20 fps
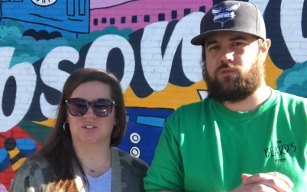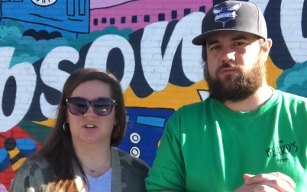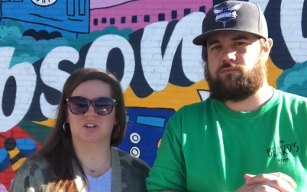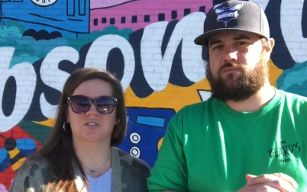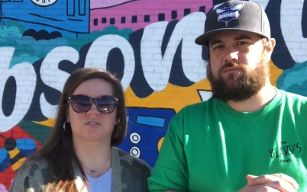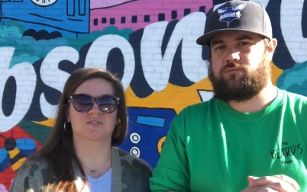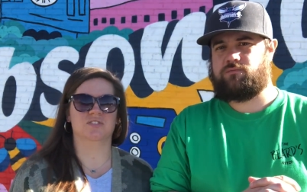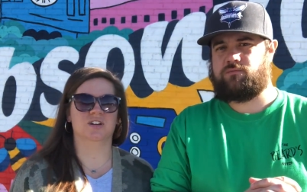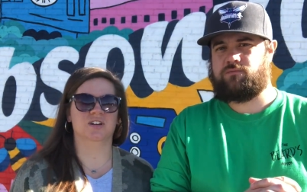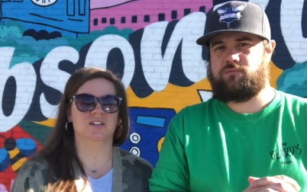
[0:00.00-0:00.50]

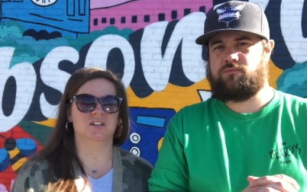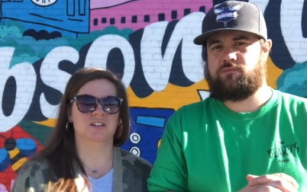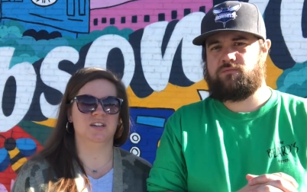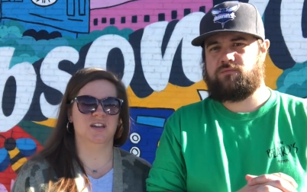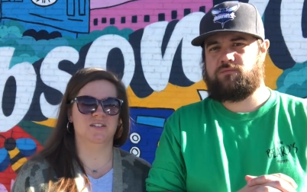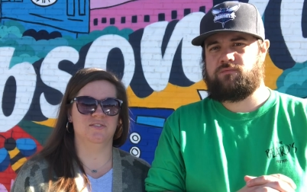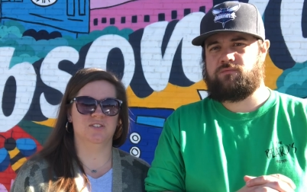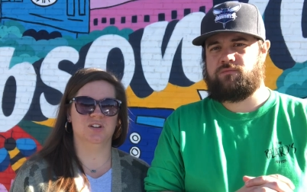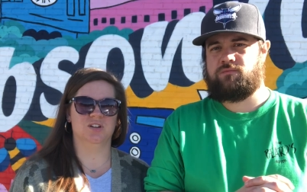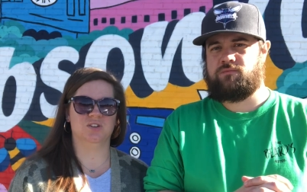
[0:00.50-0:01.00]
Speaker 1: over it. It
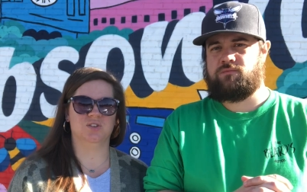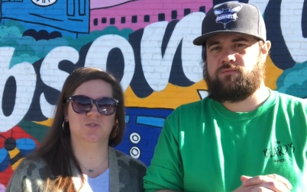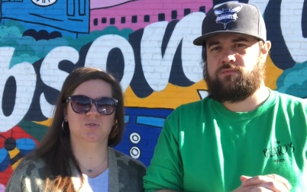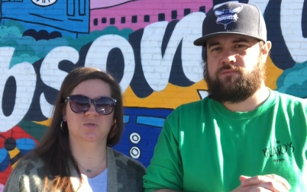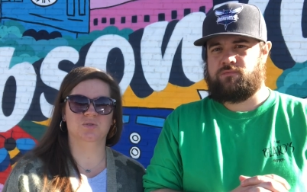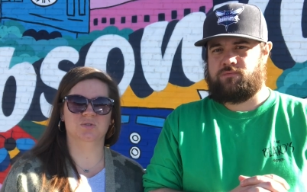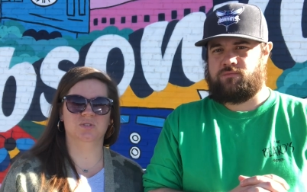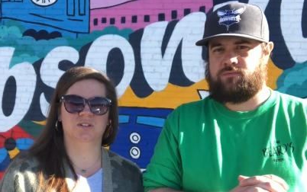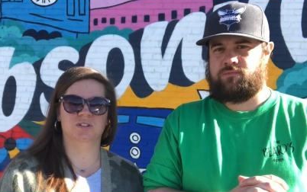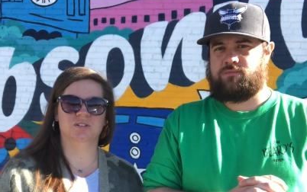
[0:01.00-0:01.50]
gave it a
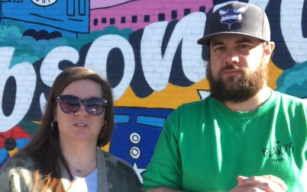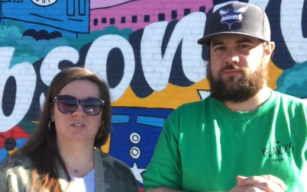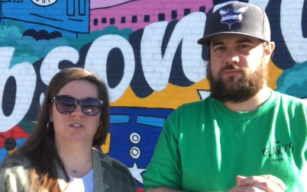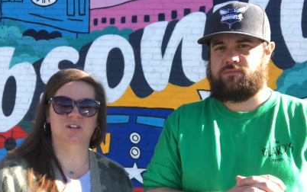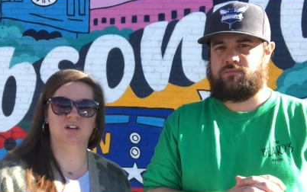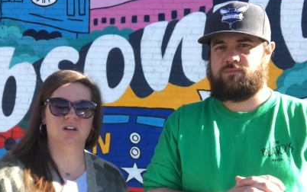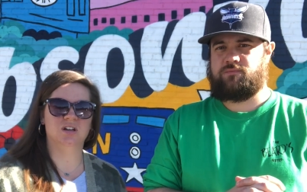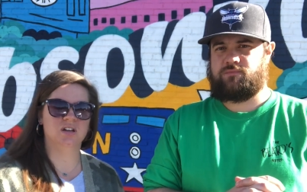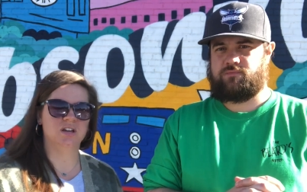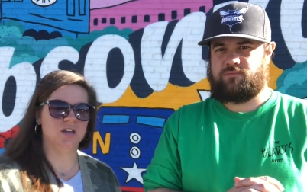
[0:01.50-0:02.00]
cool little
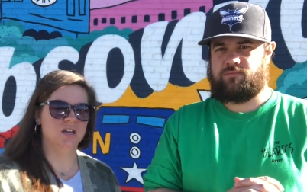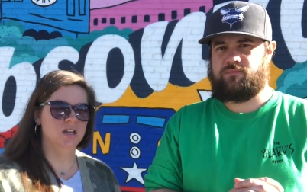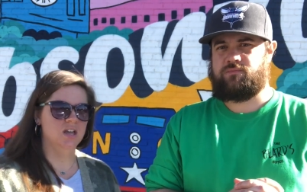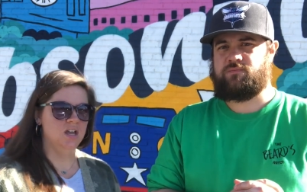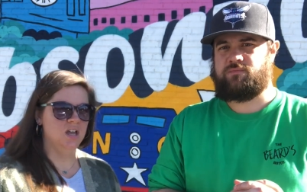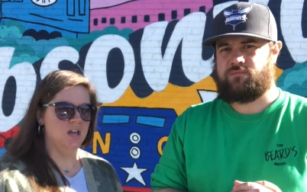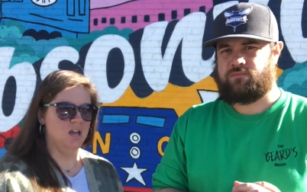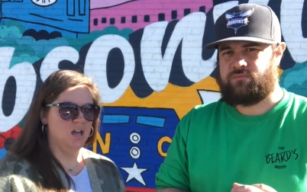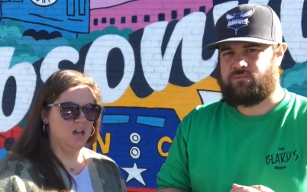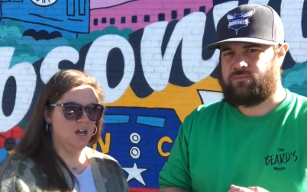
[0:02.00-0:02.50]
look.
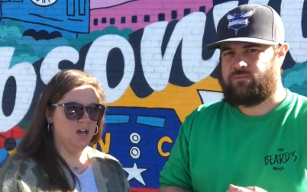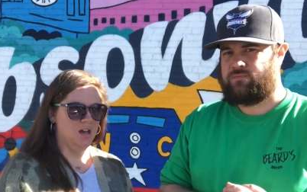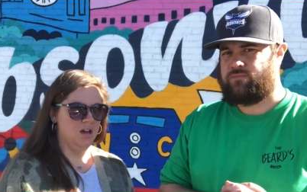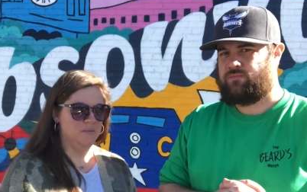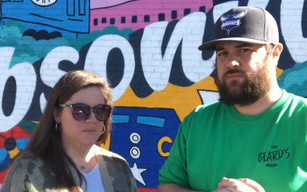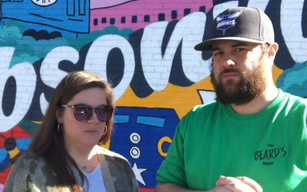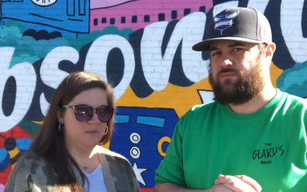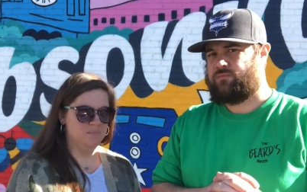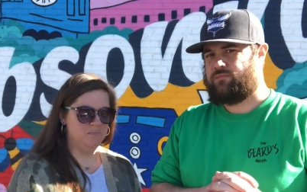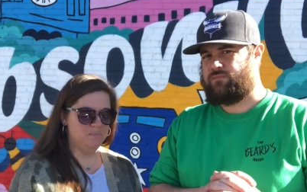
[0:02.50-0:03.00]
The